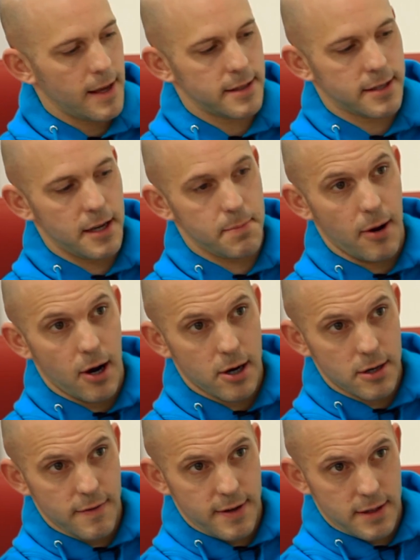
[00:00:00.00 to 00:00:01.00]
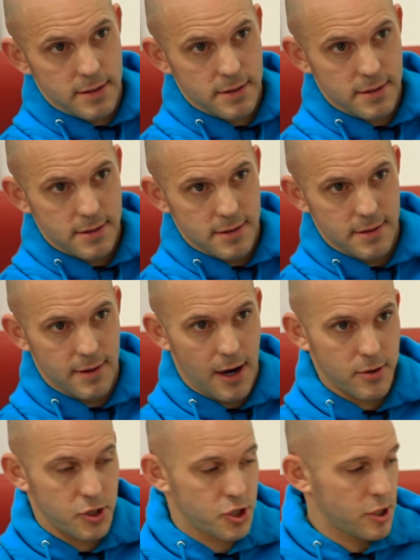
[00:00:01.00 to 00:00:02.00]
A Type R event
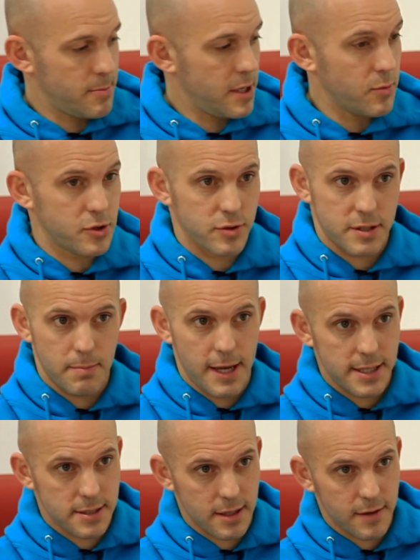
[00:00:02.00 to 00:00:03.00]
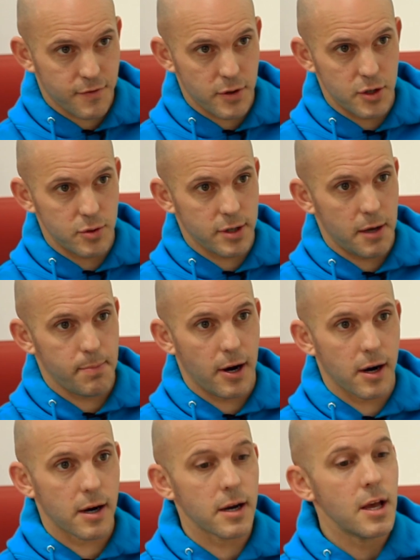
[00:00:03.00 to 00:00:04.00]
out in Germany, which was amazing for the new Type
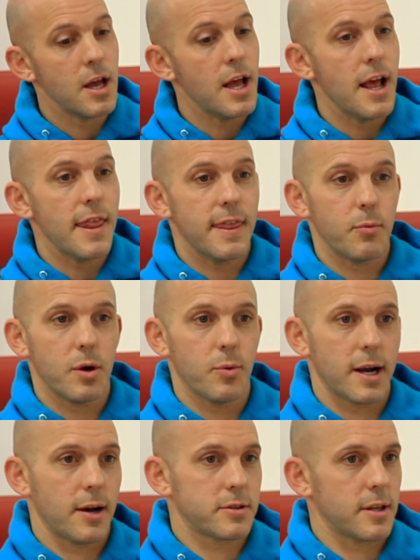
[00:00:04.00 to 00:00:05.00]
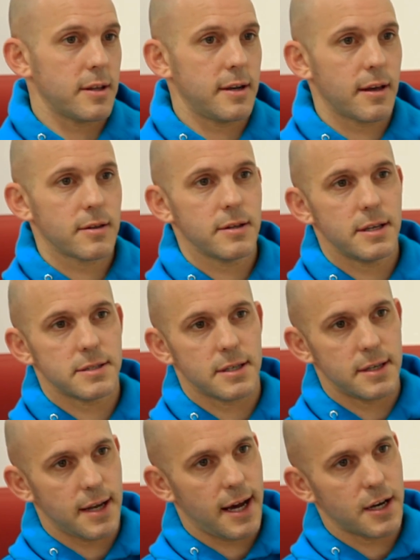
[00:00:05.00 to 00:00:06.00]
R. Then we went out to the Netherlands and
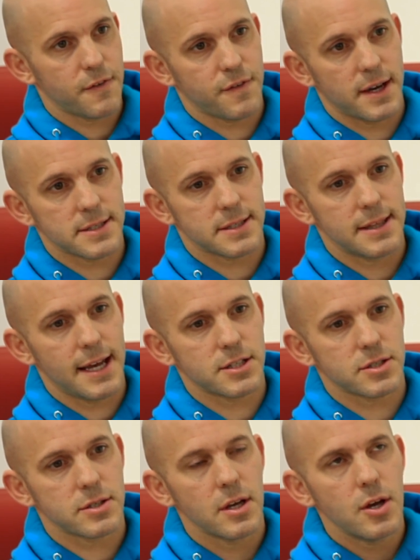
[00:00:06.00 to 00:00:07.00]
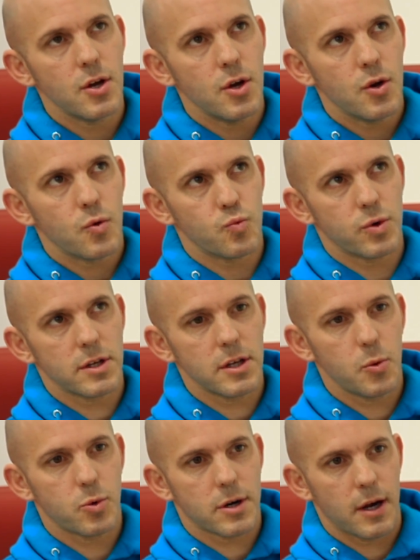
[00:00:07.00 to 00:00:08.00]
did Honda Fest, and that's
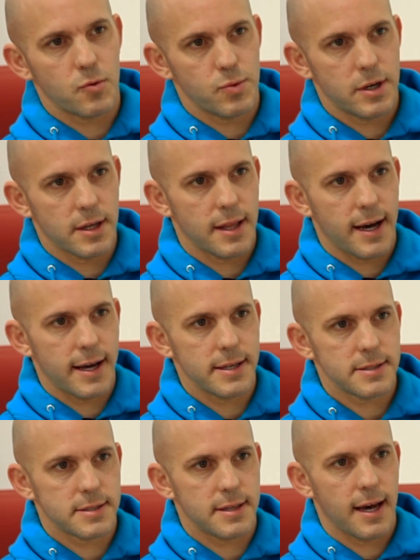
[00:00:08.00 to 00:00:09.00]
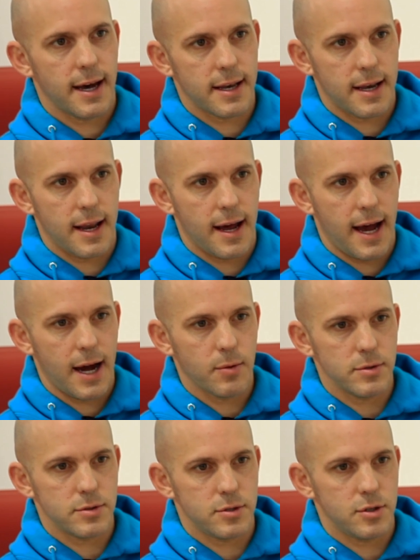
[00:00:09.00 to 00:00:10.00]
really where I realized that I
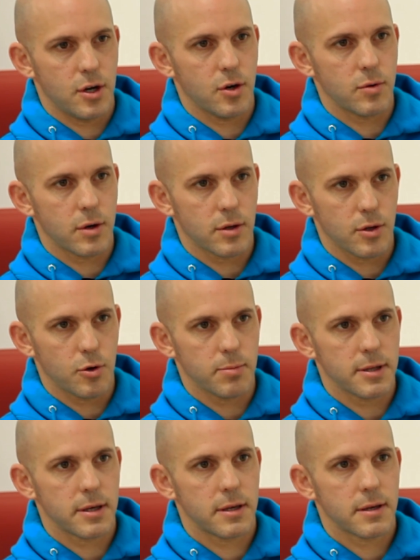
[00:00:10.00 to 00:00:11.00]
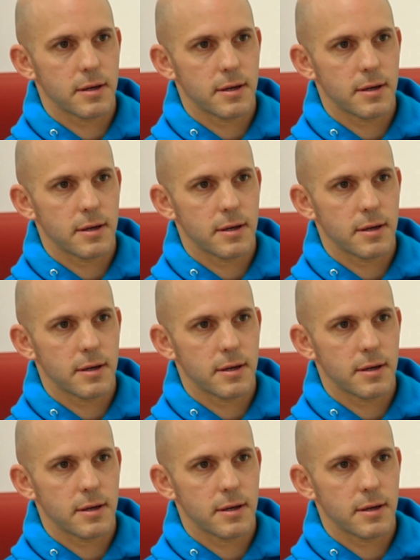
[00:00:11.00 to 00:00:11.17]
was known globally.